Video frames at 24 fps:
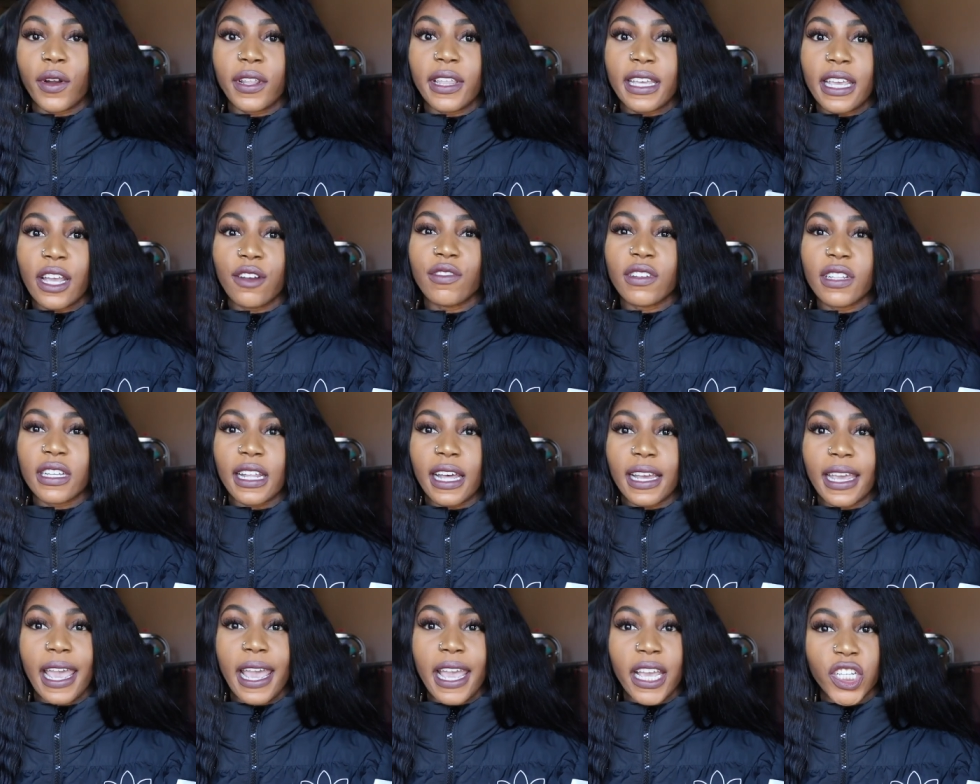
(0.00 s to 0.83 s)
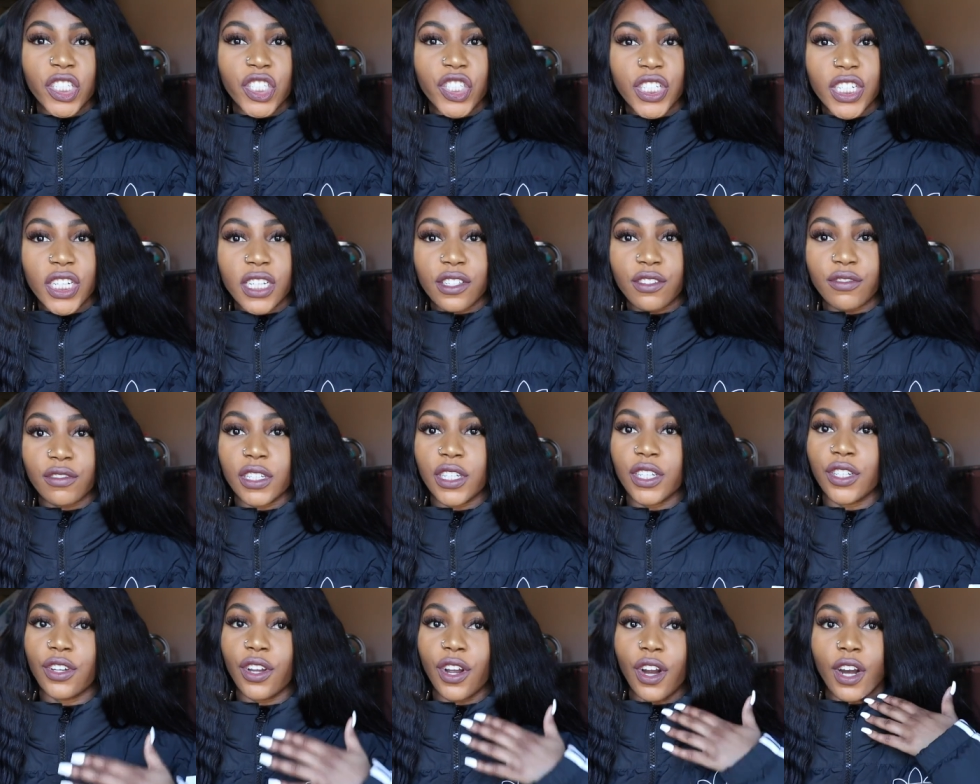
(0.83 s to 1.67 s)
Or they get really like anxious,
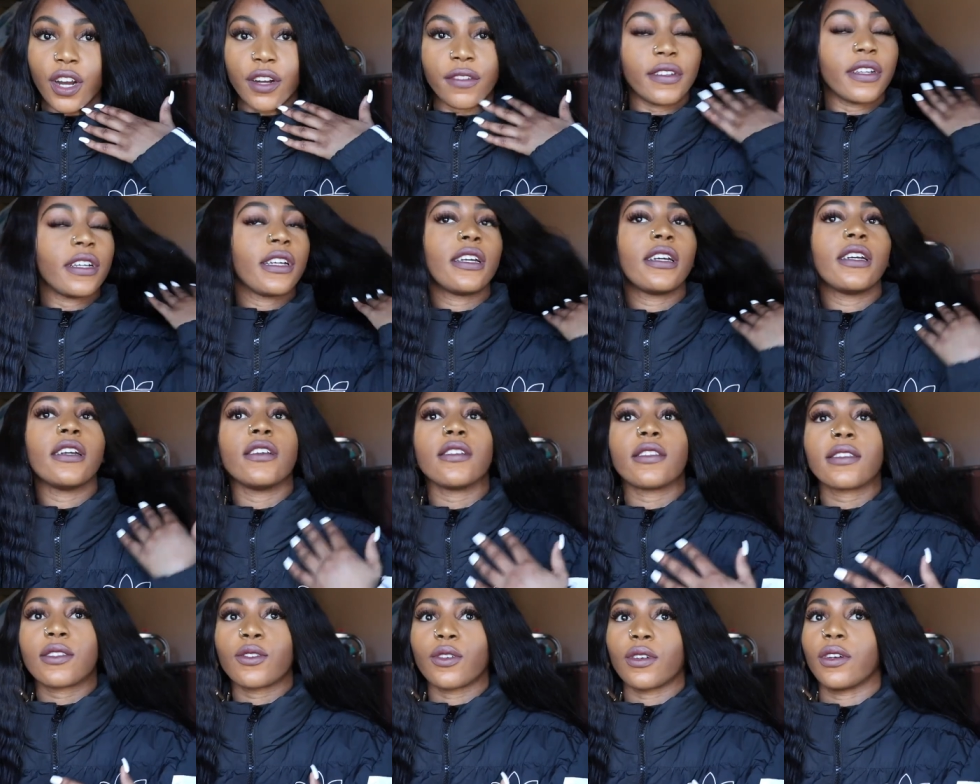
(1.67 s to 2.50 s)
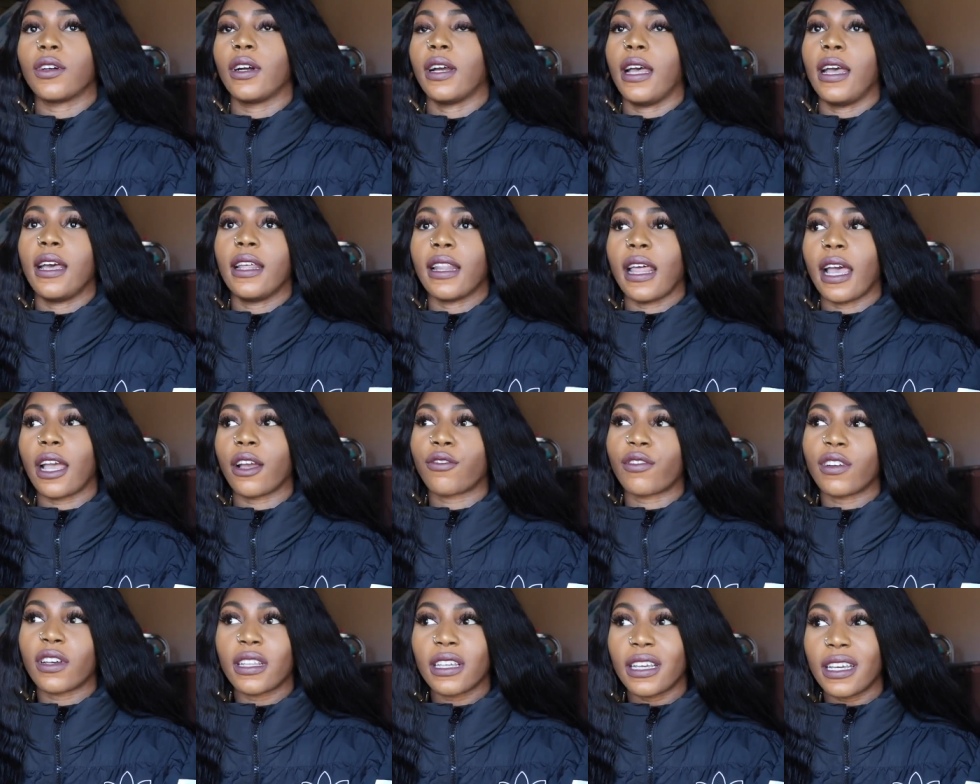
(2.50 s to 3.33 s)
really nervous, and
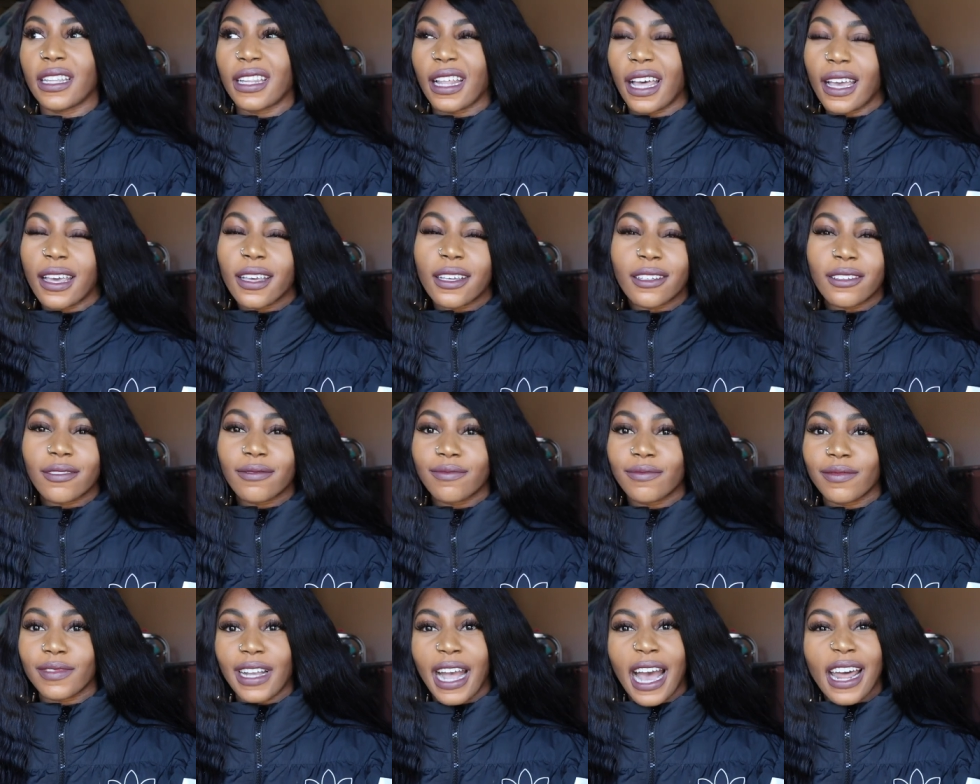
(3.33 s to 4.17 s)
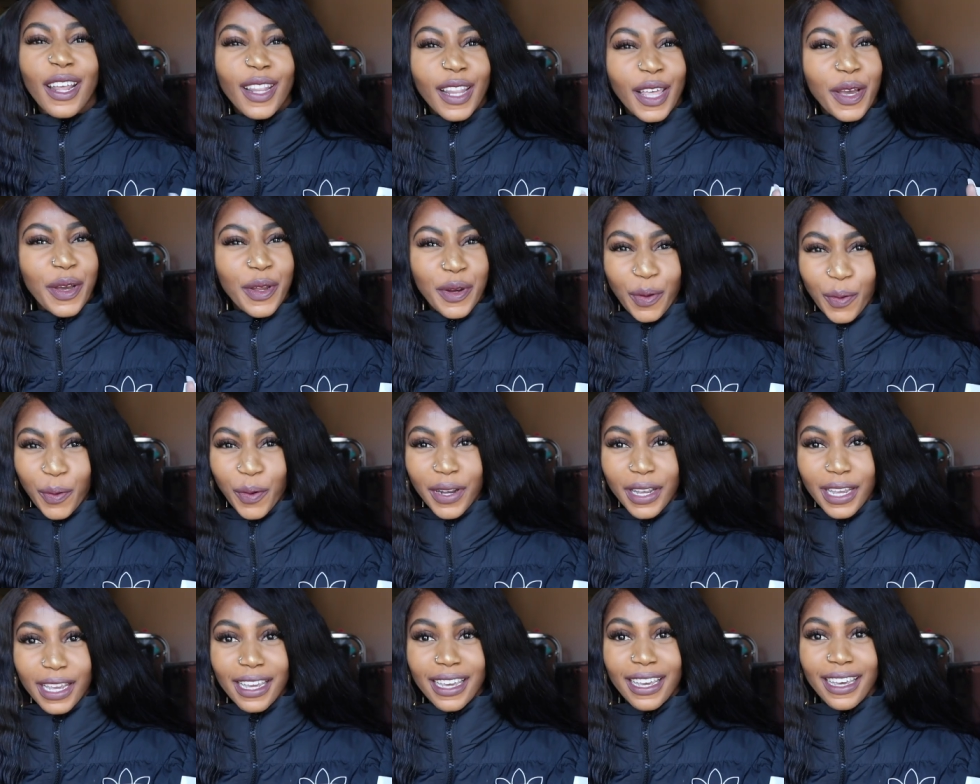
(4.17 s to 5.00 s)
like really like kind of like
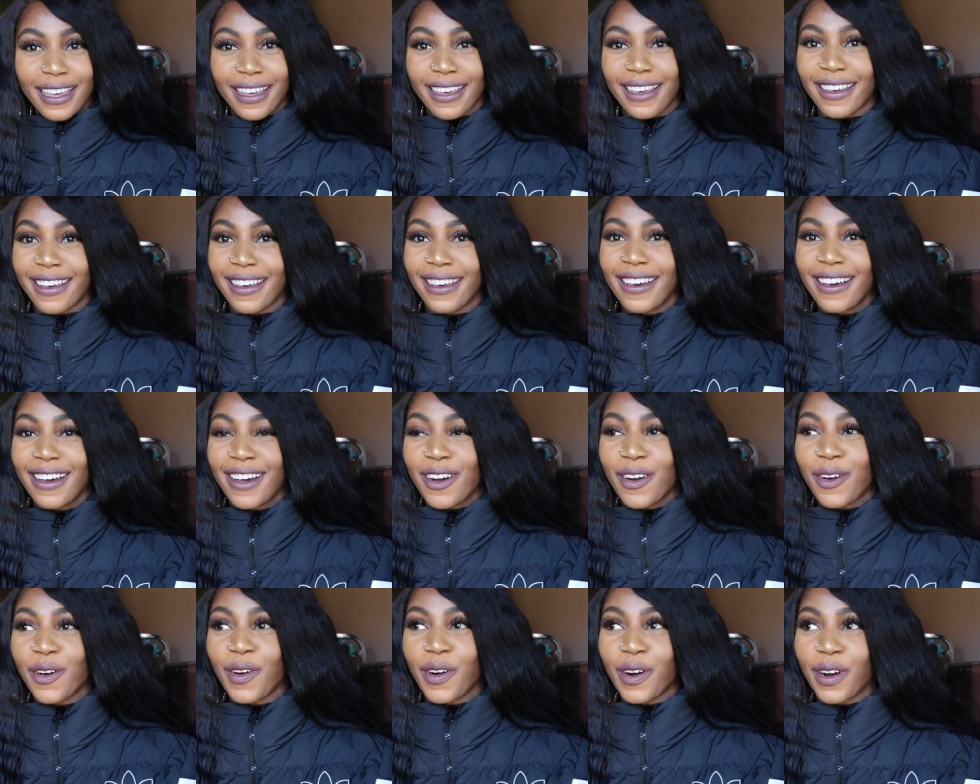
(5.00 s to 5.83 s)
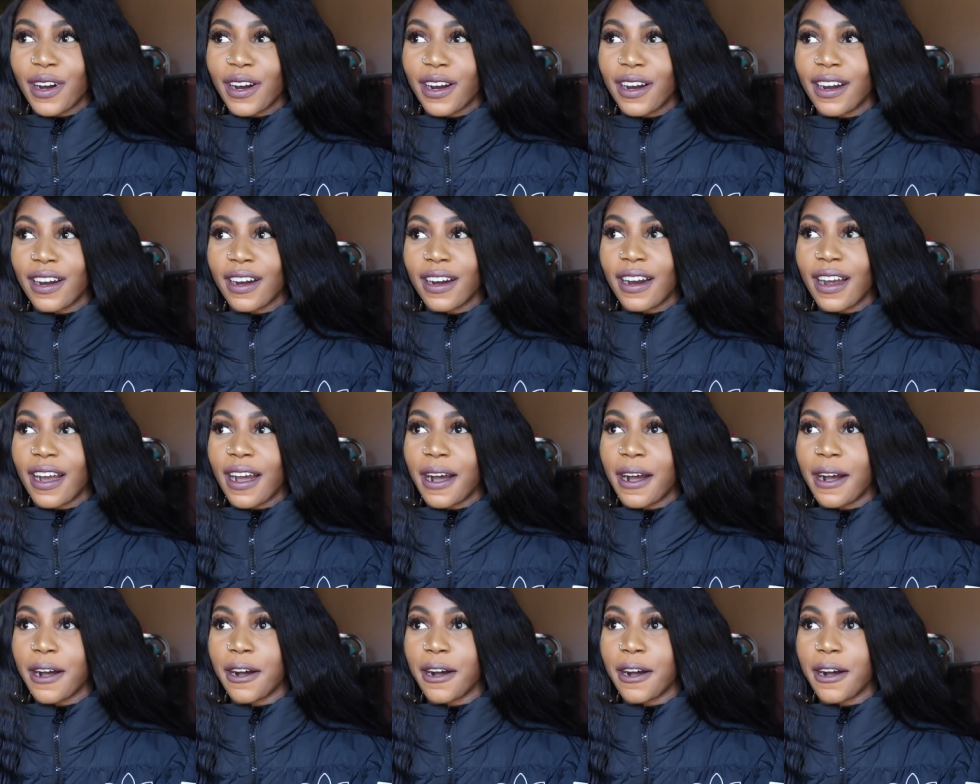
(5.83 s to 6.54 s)
annoying or